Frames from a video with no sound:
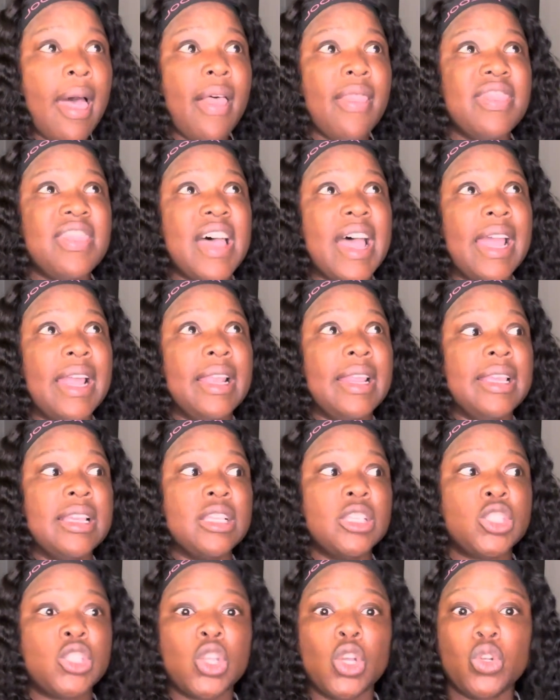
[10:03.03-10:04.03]
that
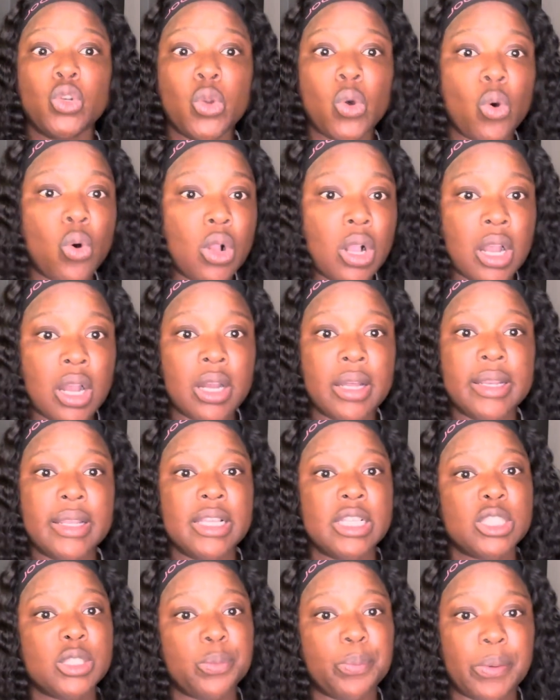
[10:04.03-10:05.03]
is no cut.
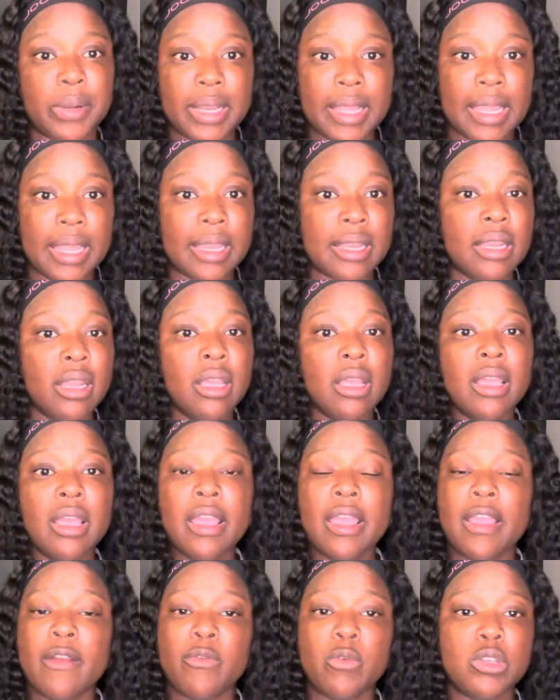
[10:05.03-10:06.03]
It's plain.
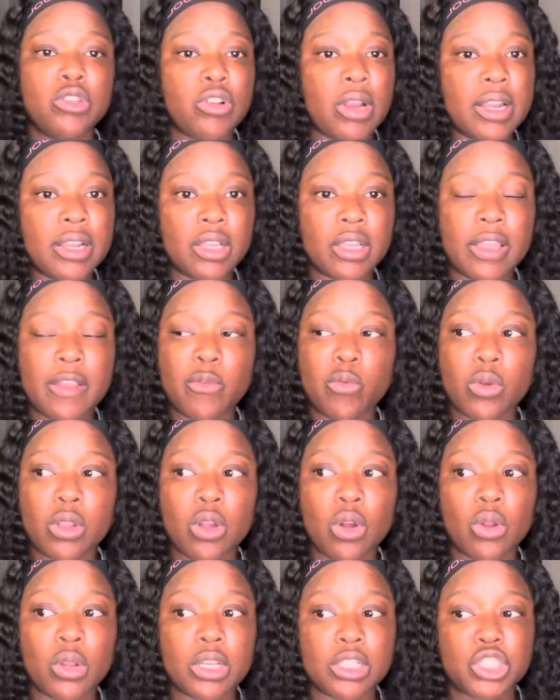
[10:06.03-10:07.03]
If we're trying to, if we're
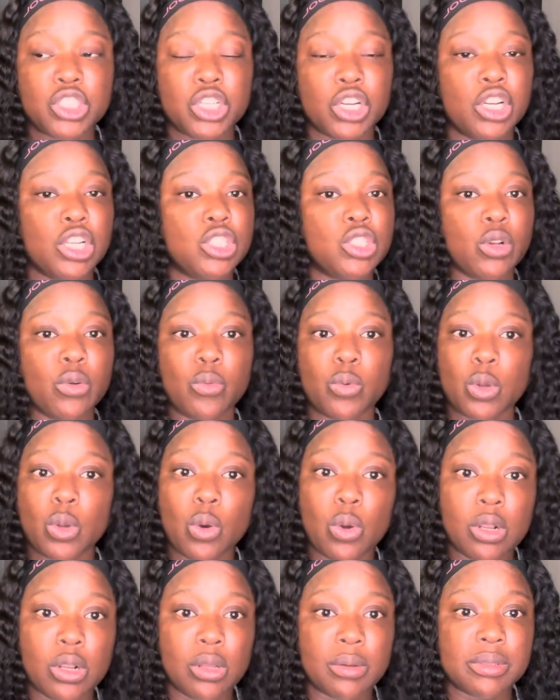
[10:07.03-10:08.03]
going to church or we're
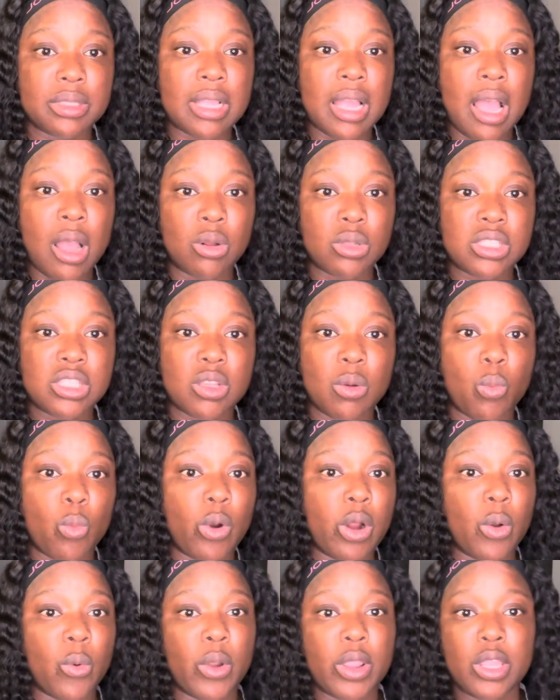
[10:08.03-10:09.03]
going out, out
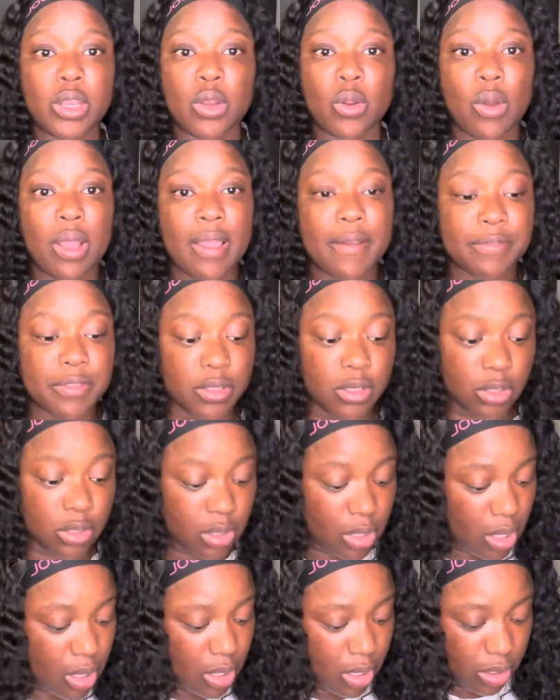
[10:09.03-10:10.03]
somewhere where you don't have to,
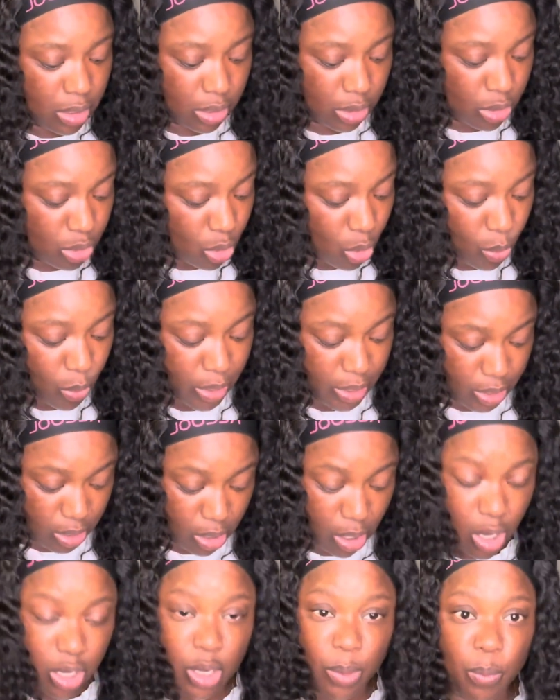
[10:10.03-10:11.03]
you know, wear the
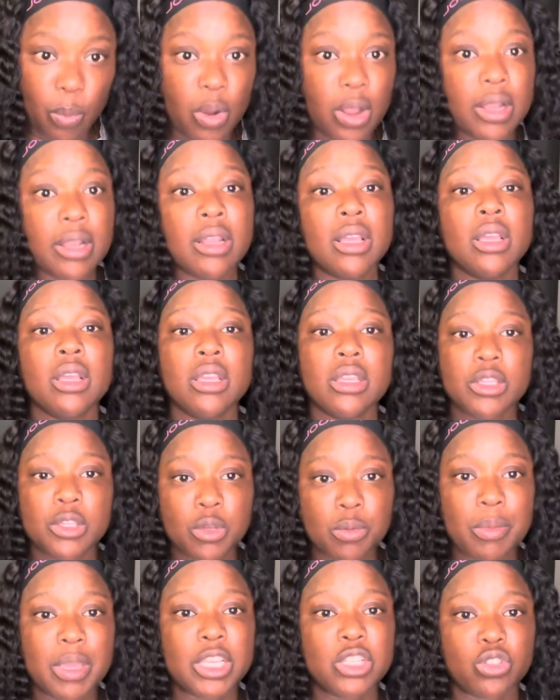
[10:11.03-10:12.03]
cut-up one, you
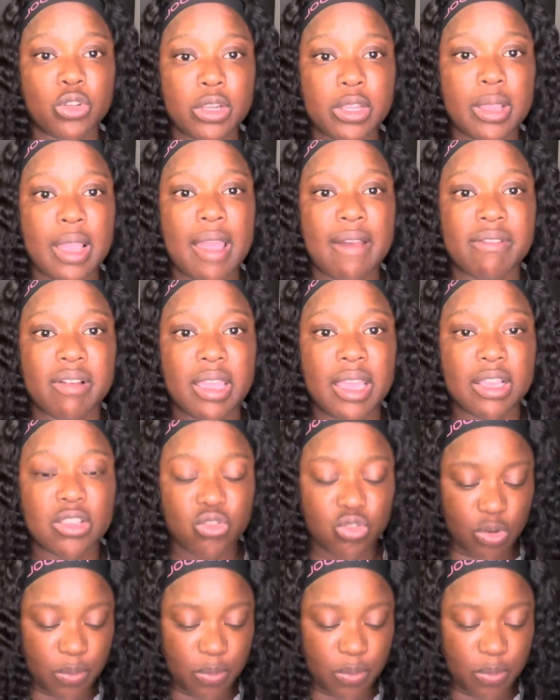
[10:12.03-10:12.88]
make sure you have an extra